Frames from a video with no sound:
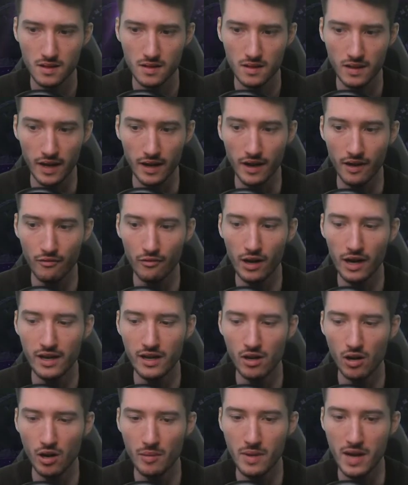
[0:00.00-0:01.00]
Like, right
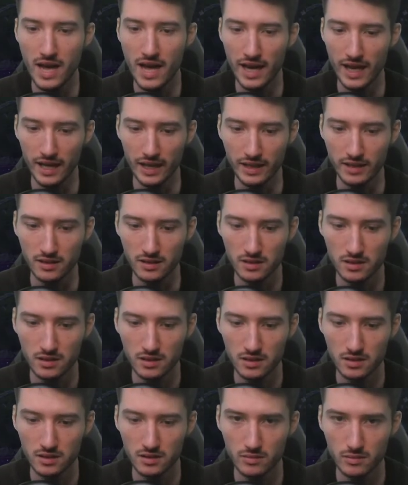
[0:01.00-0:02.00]
now I'm ahead,
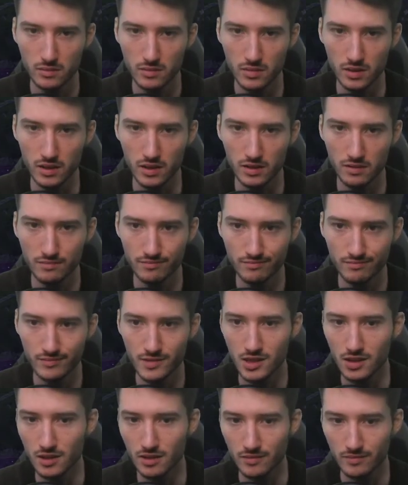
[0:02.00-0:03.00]
but,
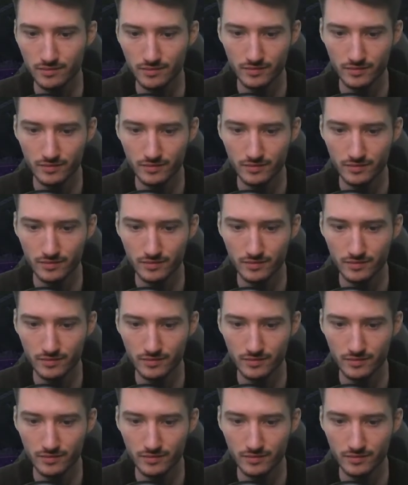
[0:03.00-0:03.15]
you know,